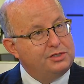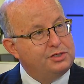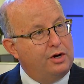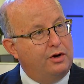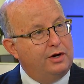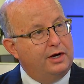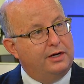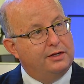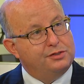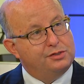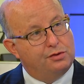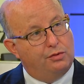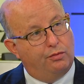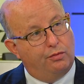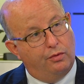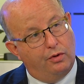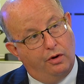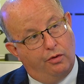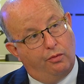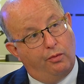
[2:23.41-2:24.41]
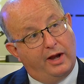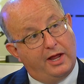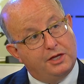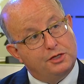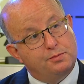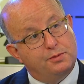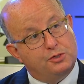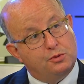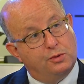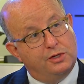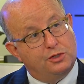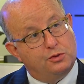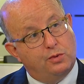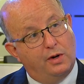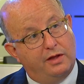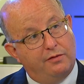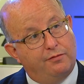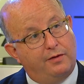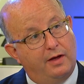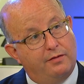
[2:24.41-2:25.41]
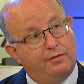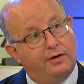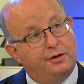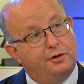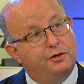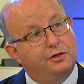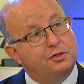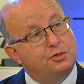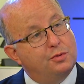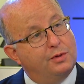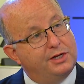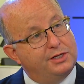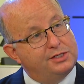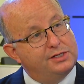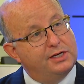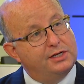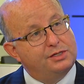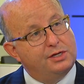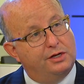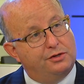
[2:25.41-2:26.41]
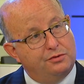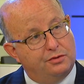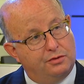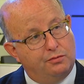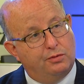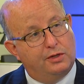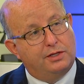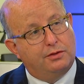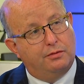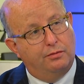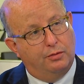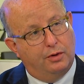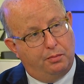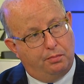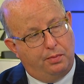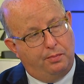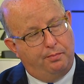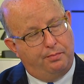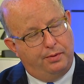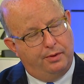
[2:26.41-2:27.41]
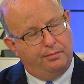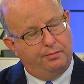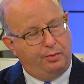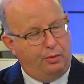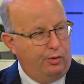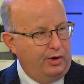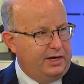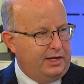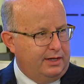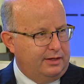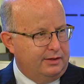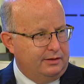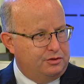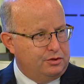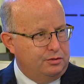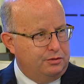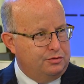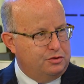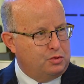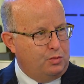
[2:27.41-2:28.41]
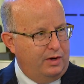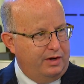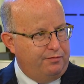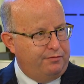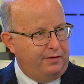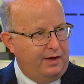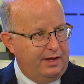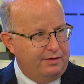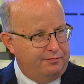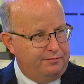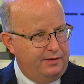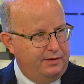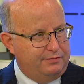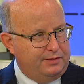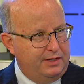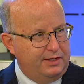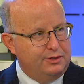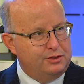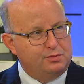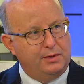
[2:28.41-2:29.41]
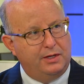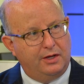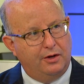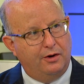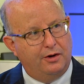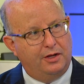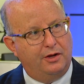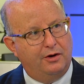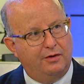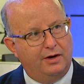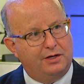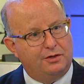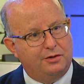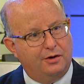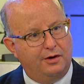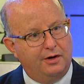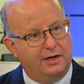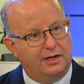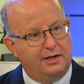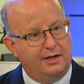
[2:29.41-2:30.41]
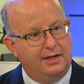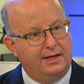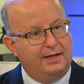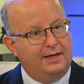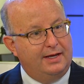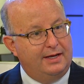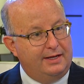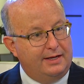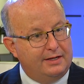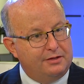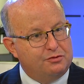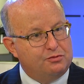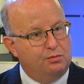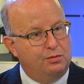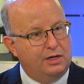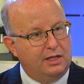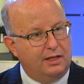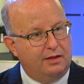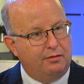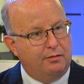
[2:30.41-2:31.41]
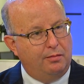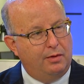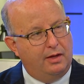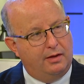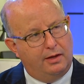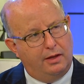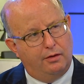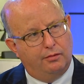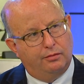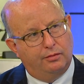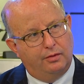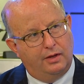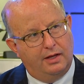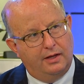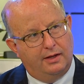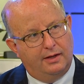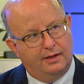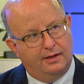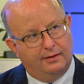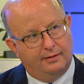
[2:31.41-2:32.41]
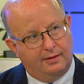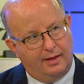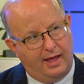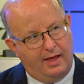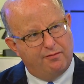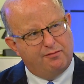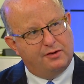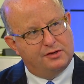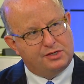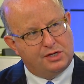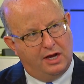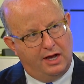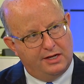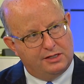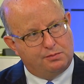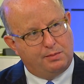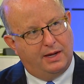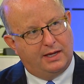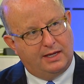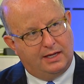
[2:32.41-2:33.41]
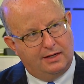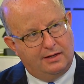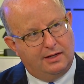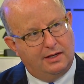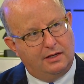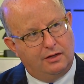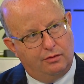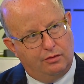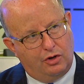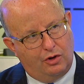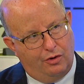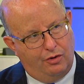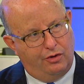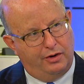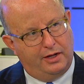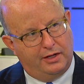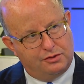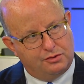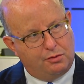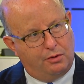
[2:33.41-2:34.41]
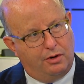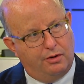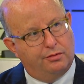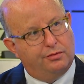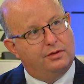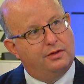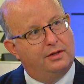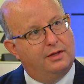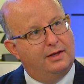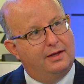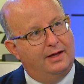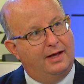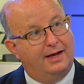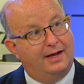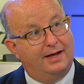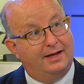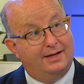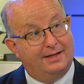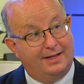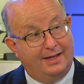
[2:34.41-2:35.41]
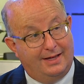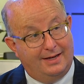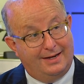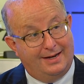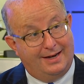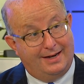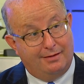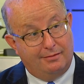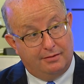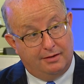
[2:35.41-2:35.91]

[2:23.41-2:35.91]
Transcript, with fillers: target is a range between 2500 and 2600. We're pointing to 2550 as being our year-end target, and that's really, you know, emphasized by continued earnings growth. And